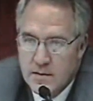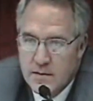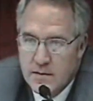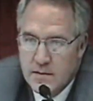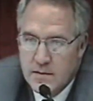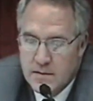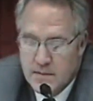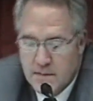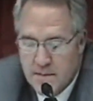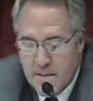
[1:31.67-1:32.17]

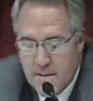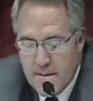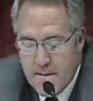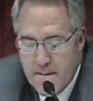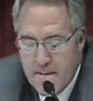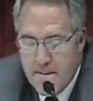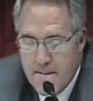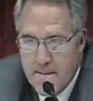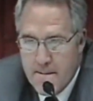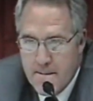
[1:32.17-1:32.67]
Actually,
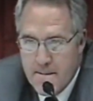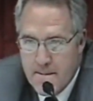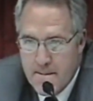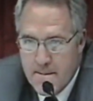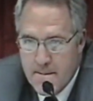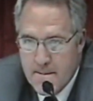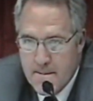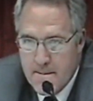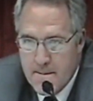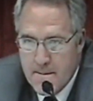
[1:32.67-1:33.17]

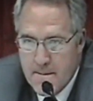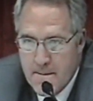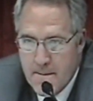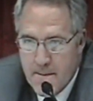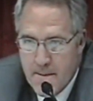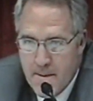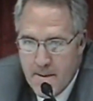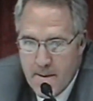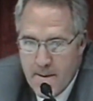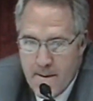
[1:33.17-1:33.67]
I was on
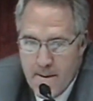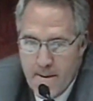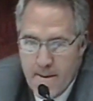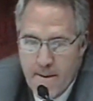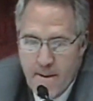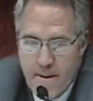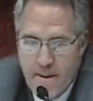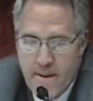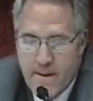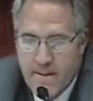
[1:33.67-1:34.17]
the phone
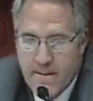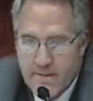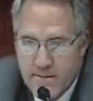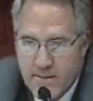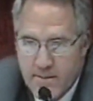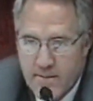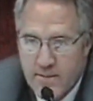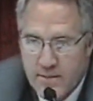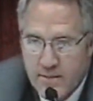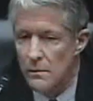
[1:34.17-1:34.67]
over the
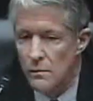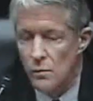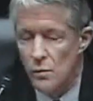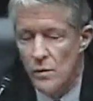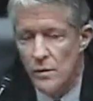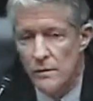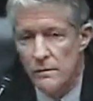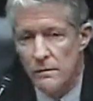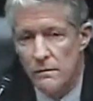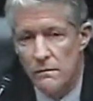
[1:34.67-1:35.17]
weekend
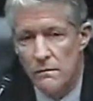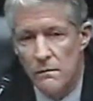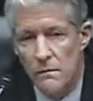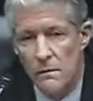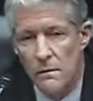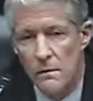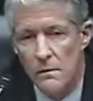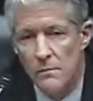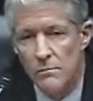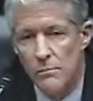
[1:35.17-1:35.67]
with
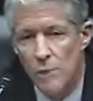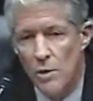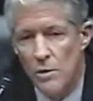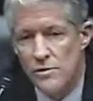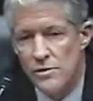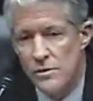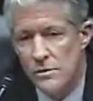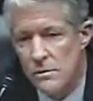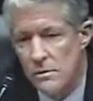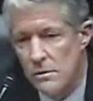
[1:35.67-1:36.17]
the
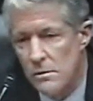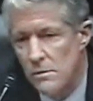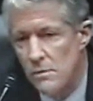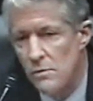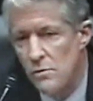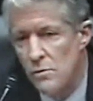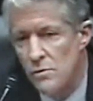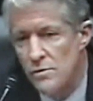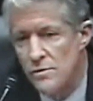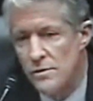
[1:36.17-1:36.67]
person
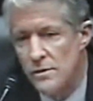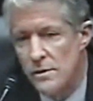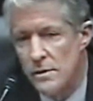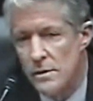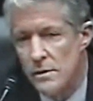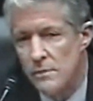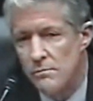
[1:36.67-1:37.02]
who was the